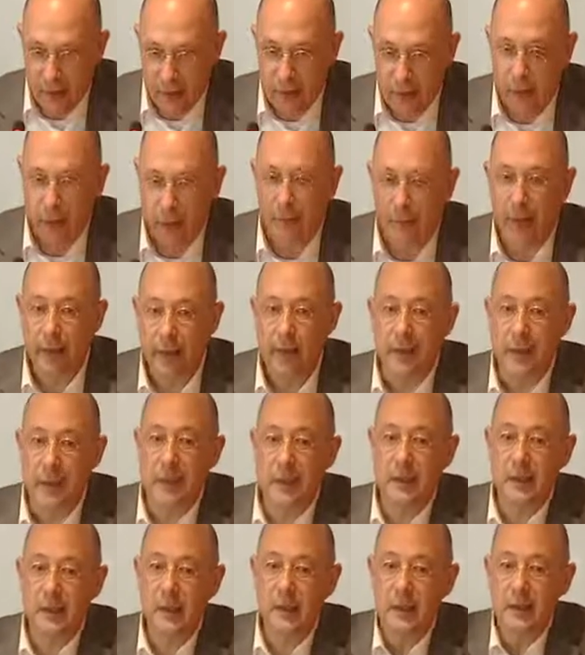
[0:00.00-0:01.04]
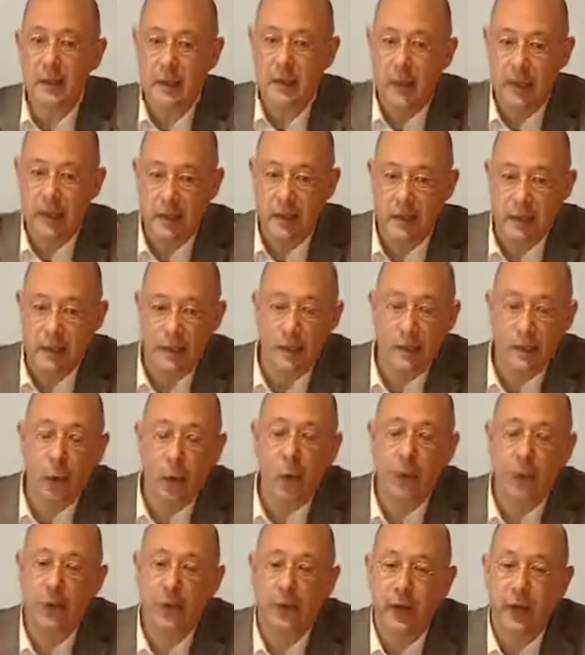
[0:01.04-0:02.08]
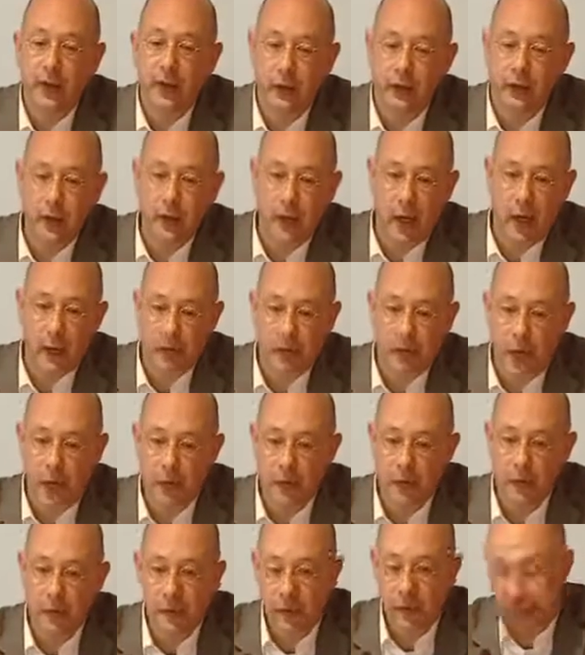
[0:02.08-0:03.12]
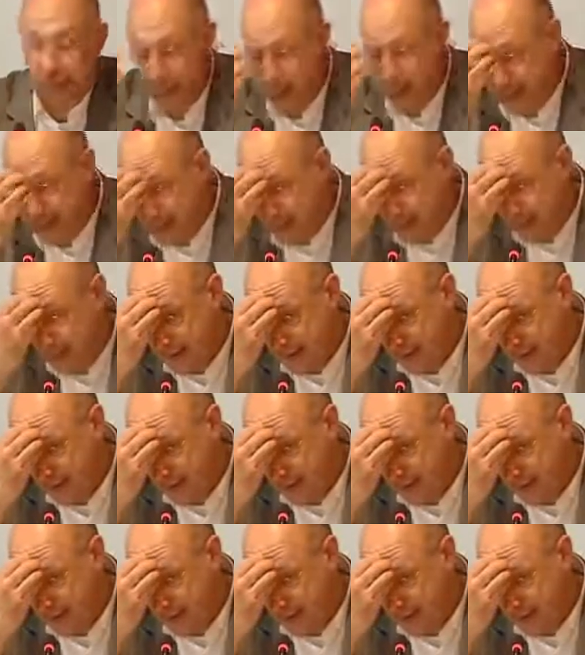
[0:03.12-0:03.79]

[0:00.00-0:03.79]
done, and this is this whole setting around the internet,